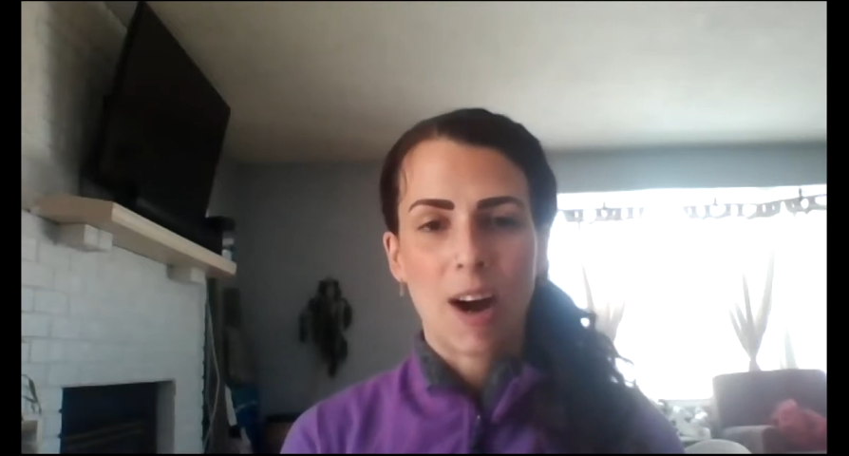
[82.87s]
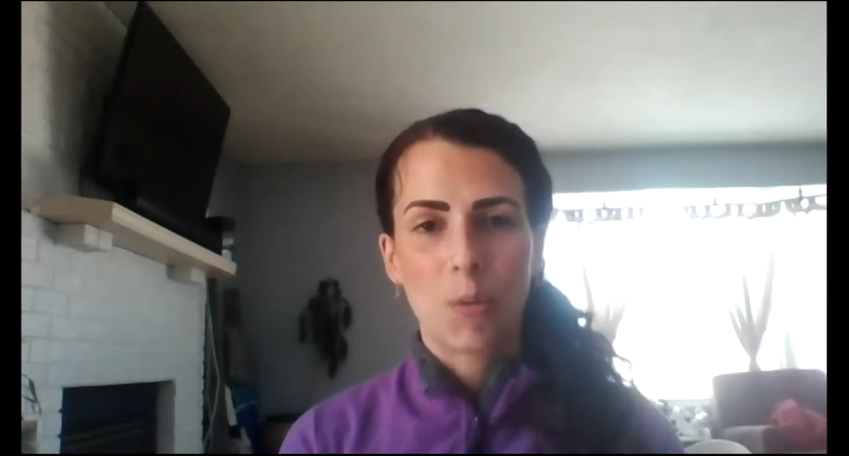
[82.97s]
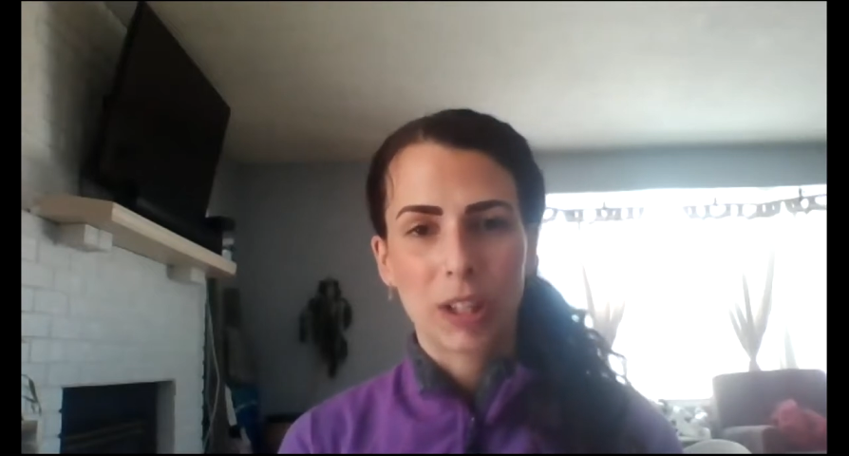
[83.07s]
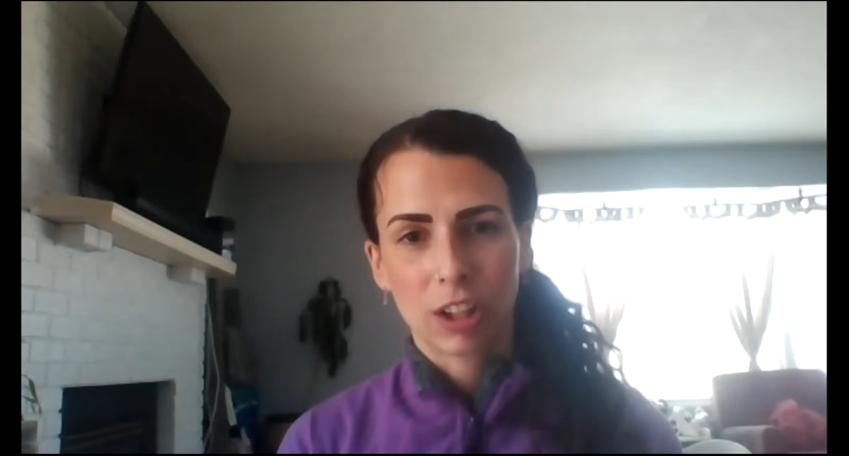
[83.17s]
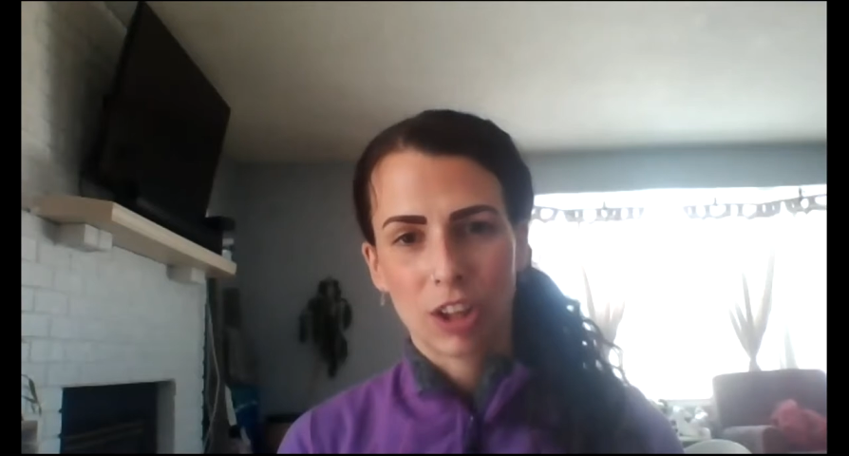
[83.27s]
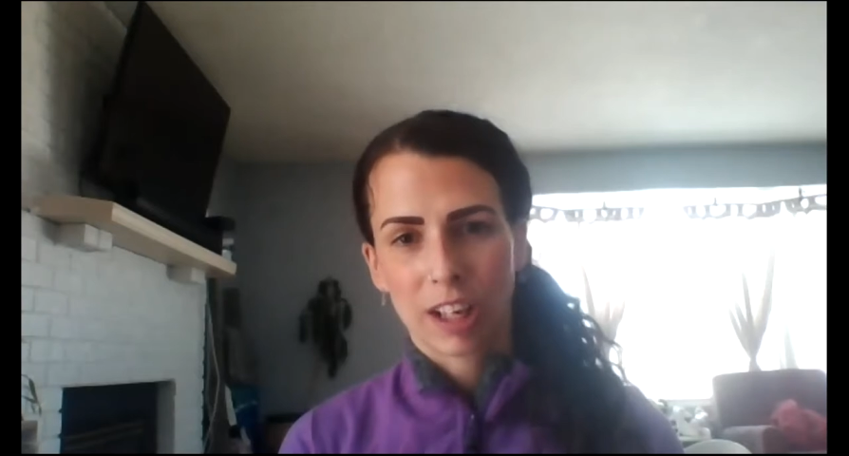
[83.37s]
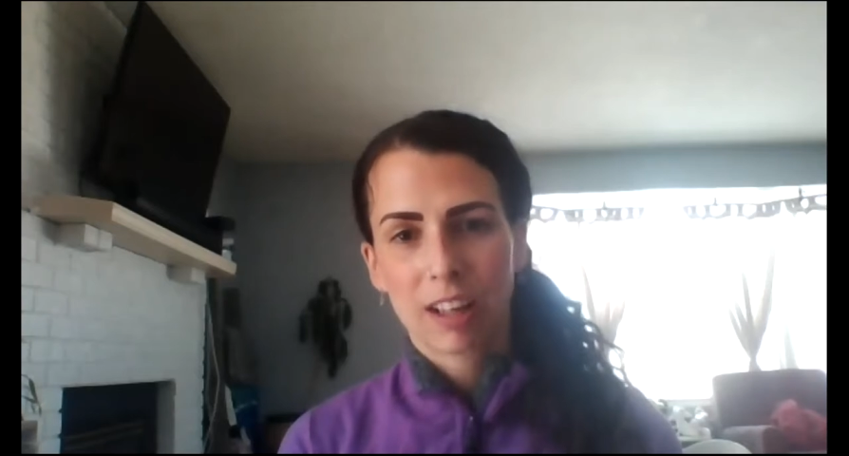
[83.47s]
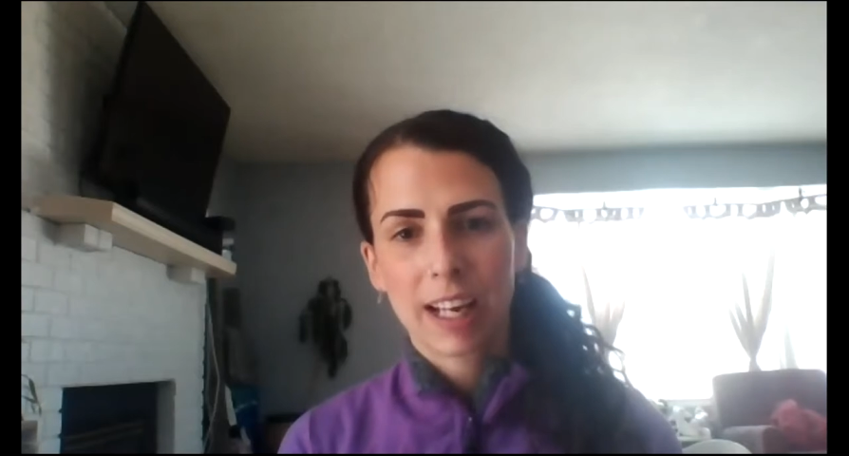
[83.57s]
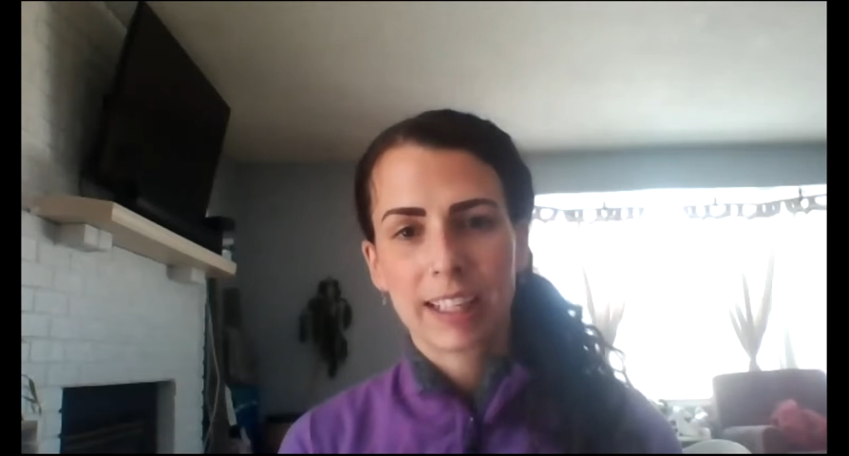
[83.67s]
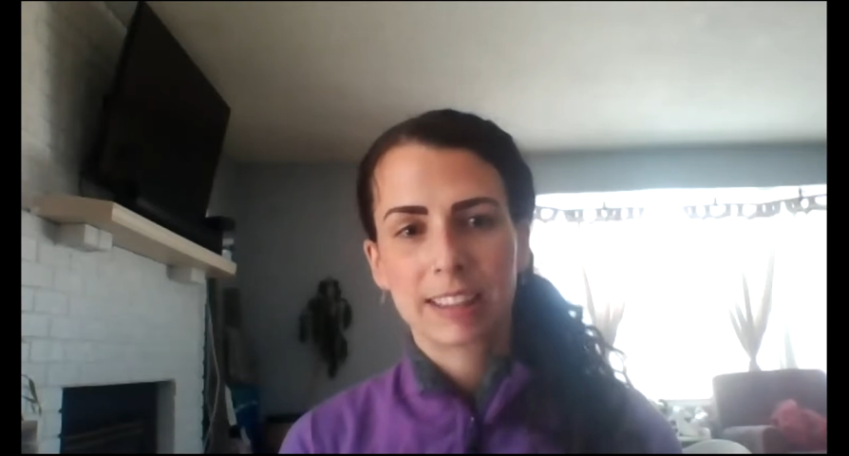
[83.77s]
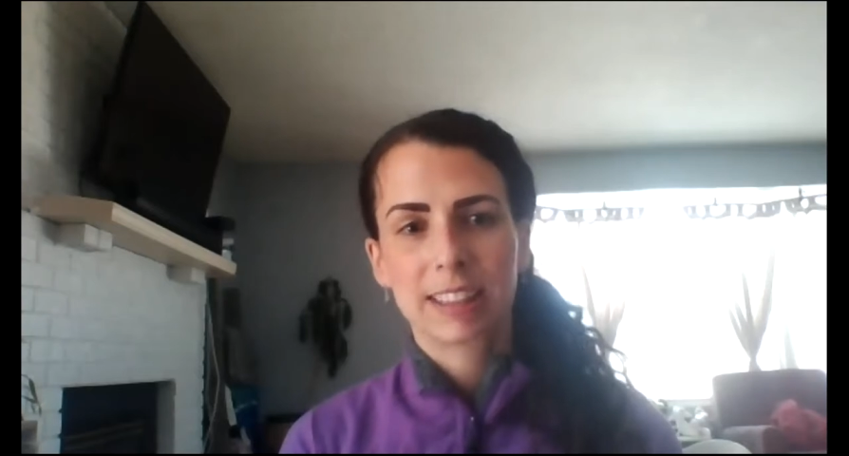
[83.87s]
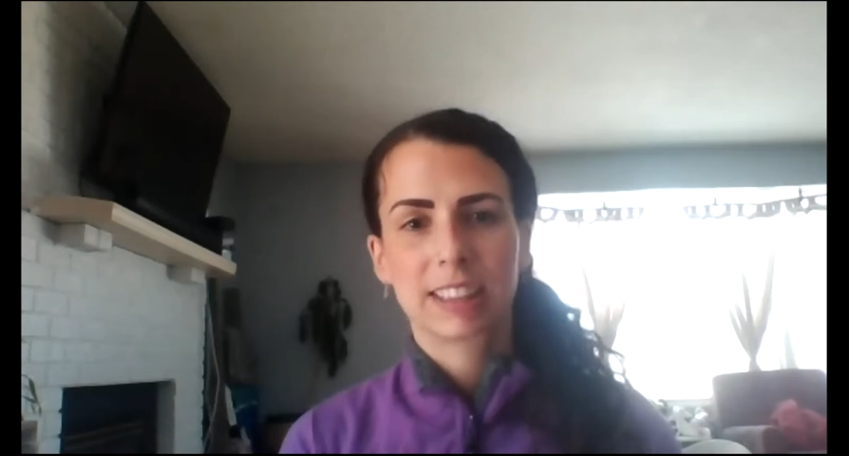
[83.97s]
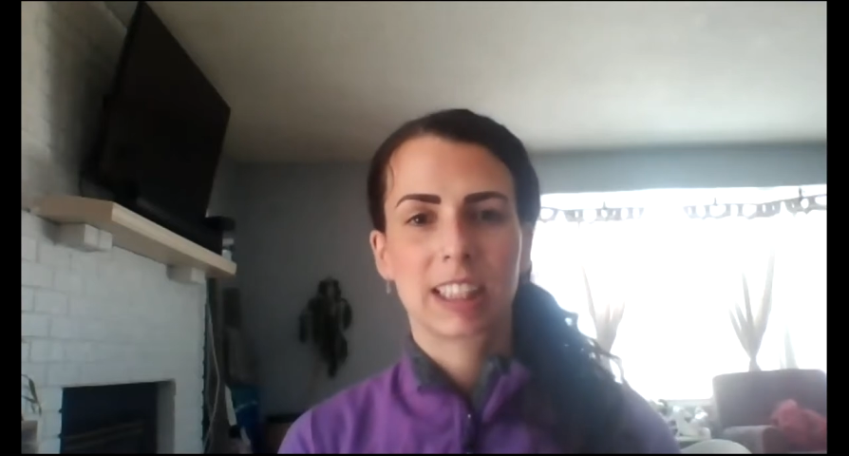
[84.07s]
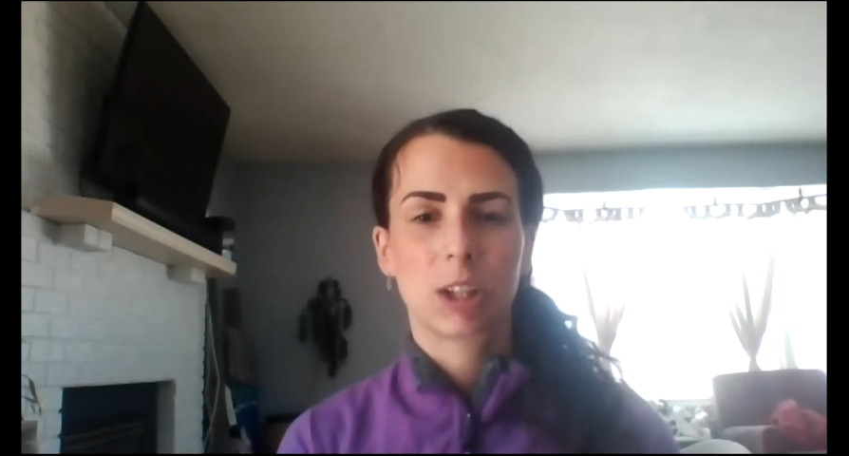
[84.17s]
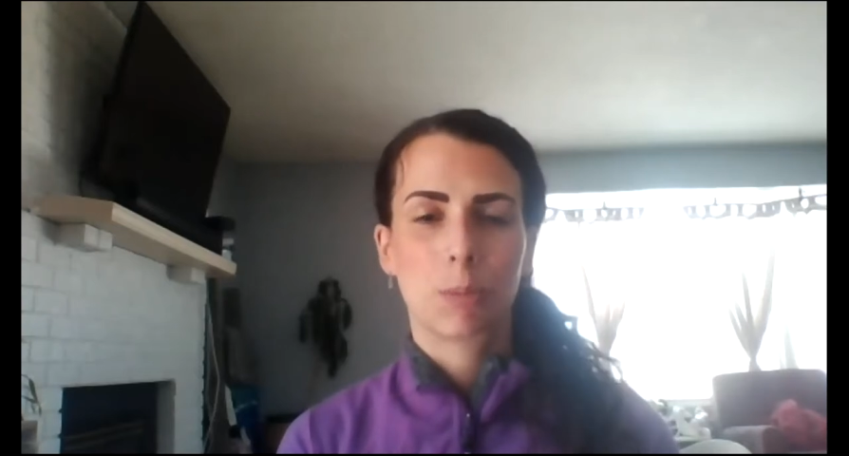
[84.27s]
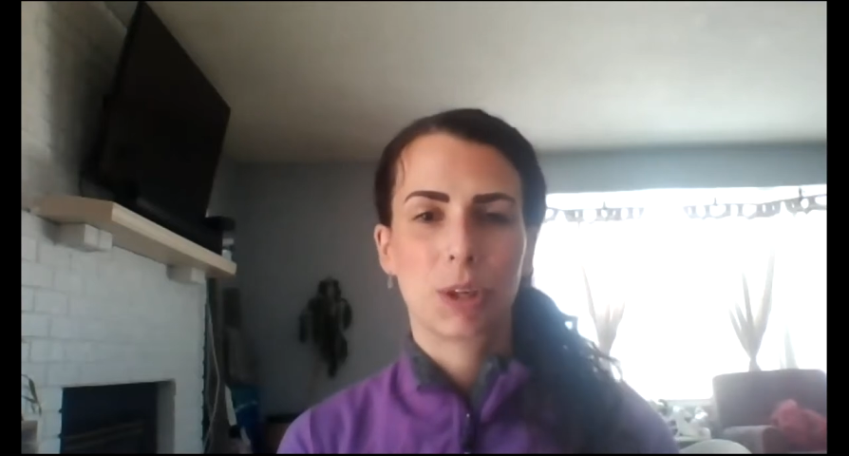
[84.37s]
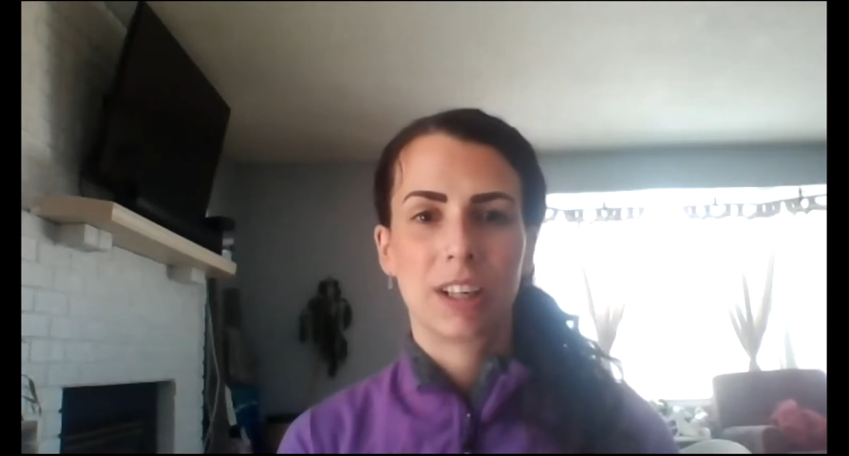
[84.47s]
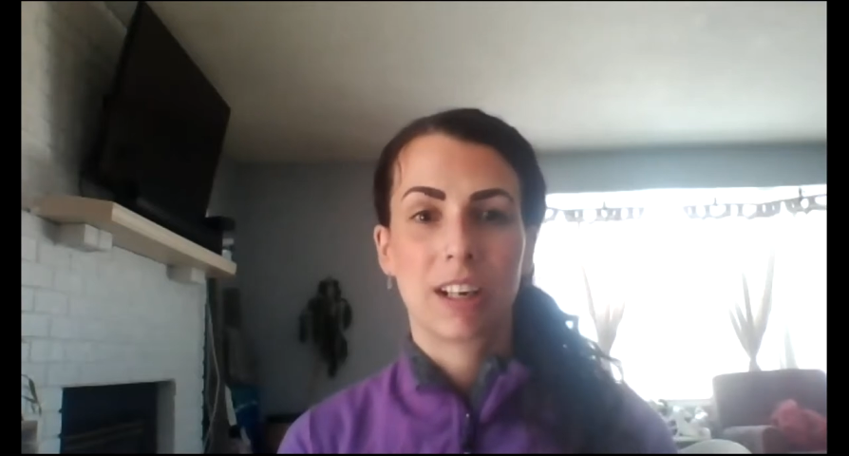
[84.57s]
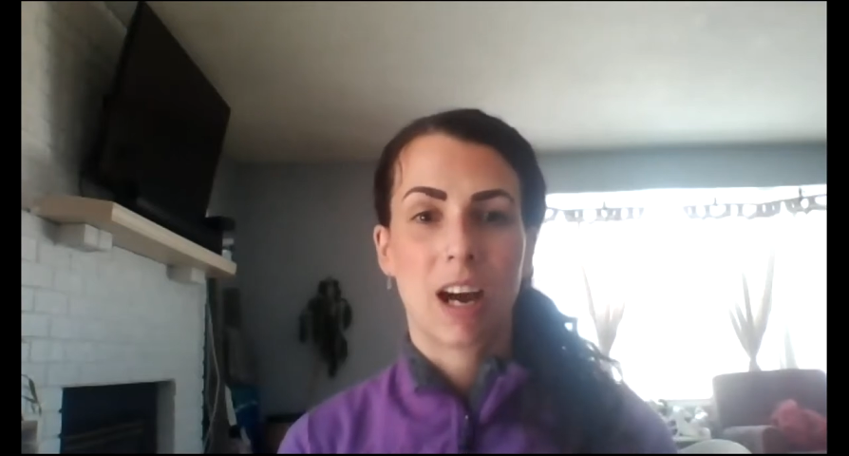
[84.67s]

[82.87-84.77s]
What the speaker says: with a lot of clients is that they'll put in